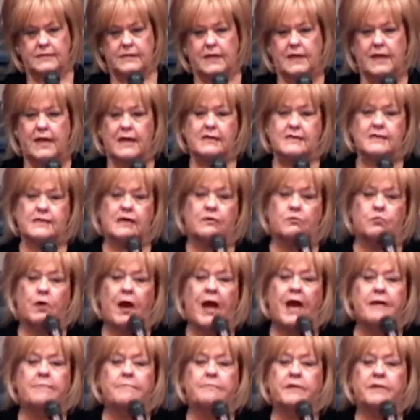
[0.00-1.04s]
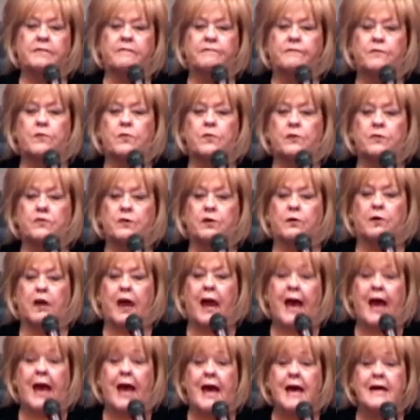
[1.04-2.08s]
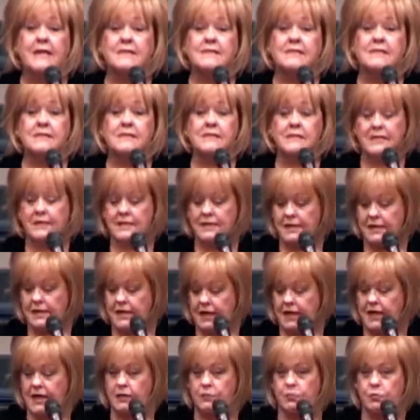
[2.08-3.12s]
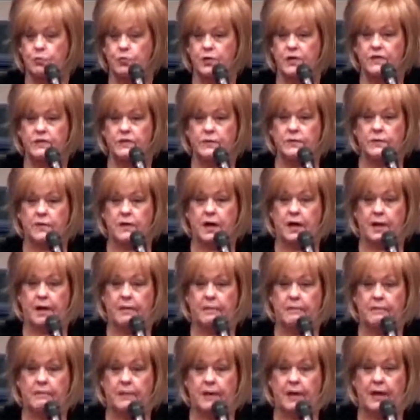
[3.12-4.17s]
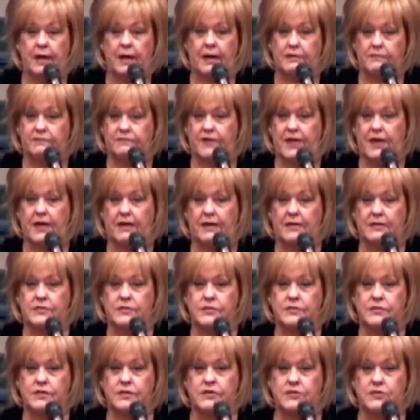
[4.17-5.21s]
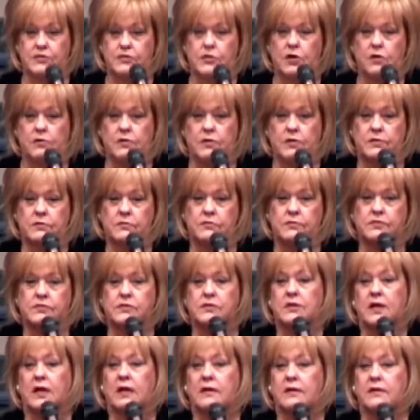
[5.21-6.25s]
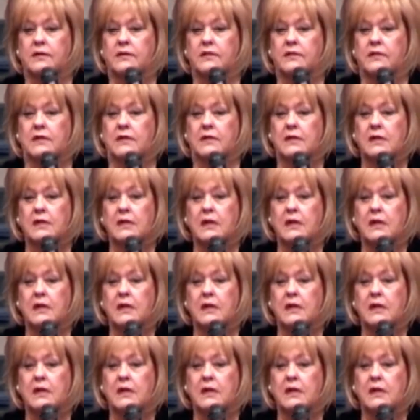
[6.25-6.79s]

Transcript: And they said, right before their eyes, he withered up and vanished. He just turned into a skeleton.